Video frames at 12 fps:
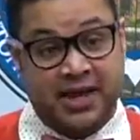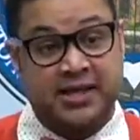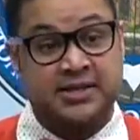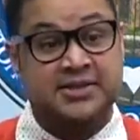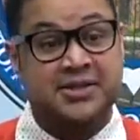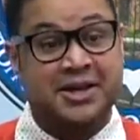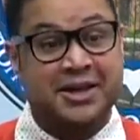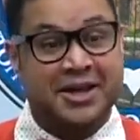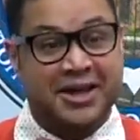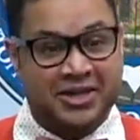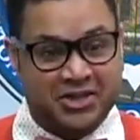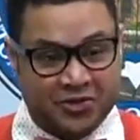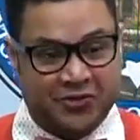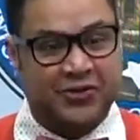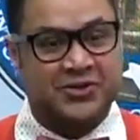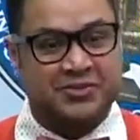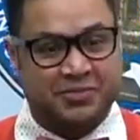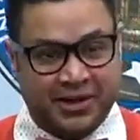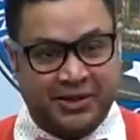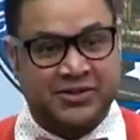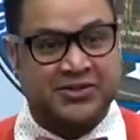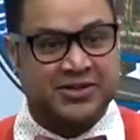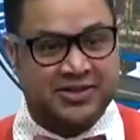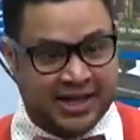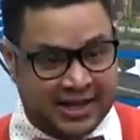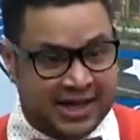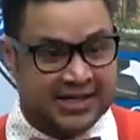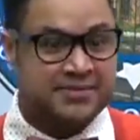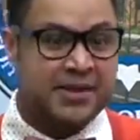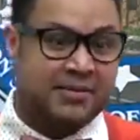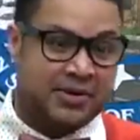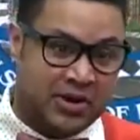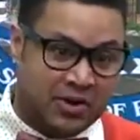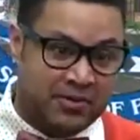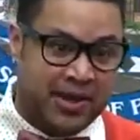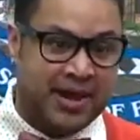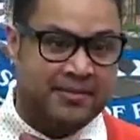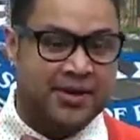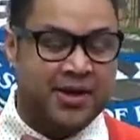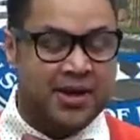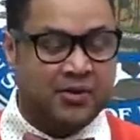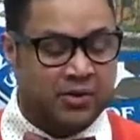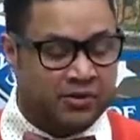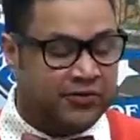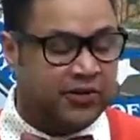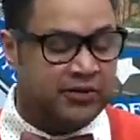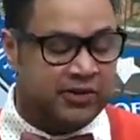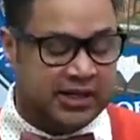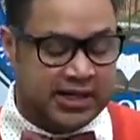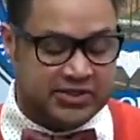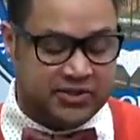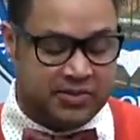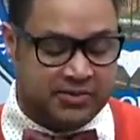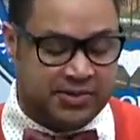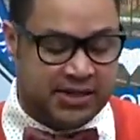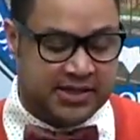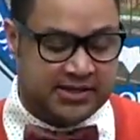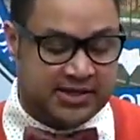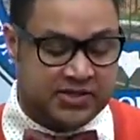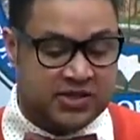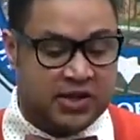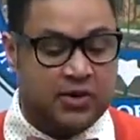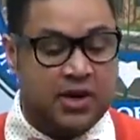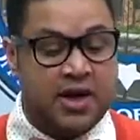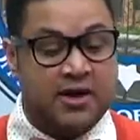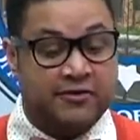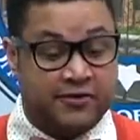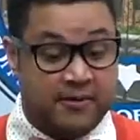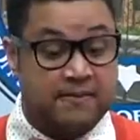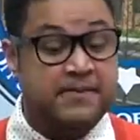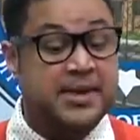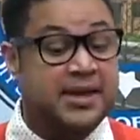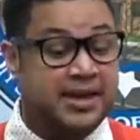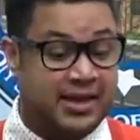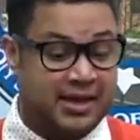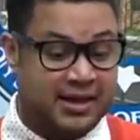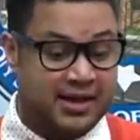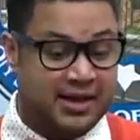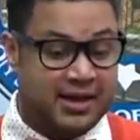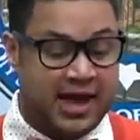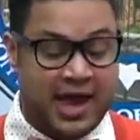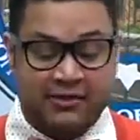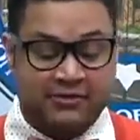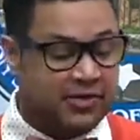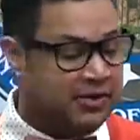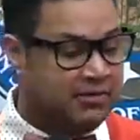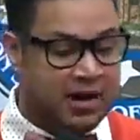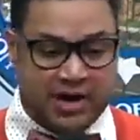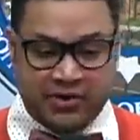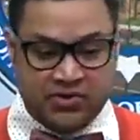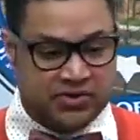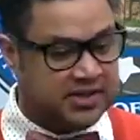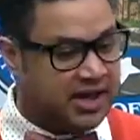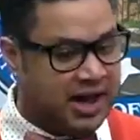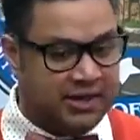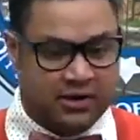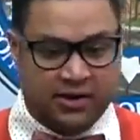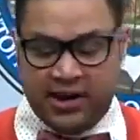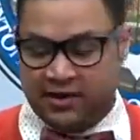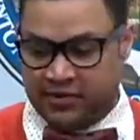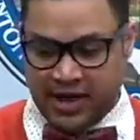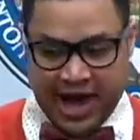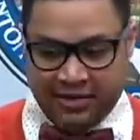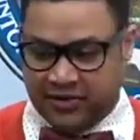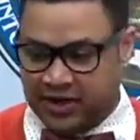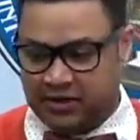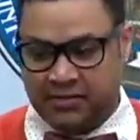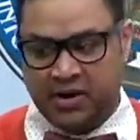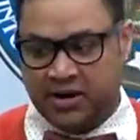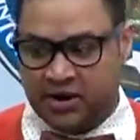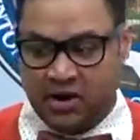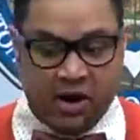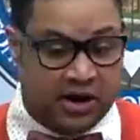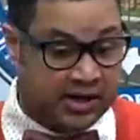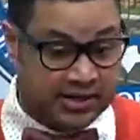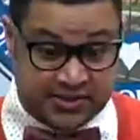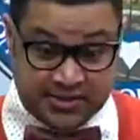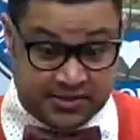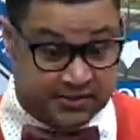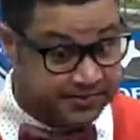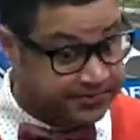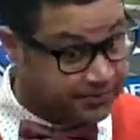maids and chauffeurs and butlers and saying yes ma'am and no ma'am. We were fully realized human beings. And so for me, every modern scholar and every African American artist,